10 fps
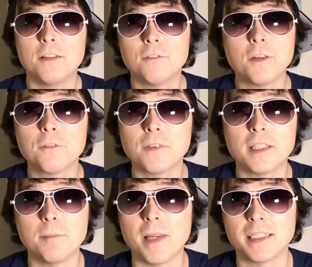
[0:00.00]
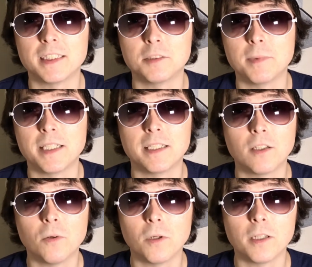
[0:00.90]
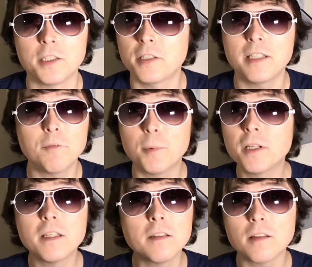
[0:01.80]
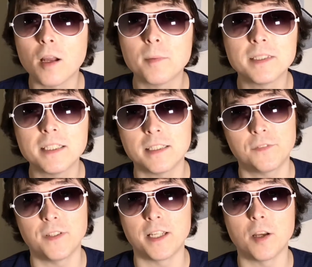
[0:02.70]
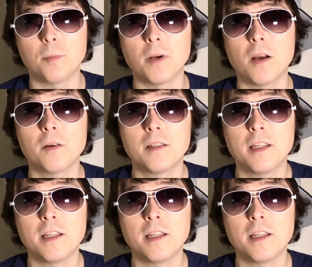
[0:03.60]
feel free to message me, or you can even put it in the comments of this video, bro.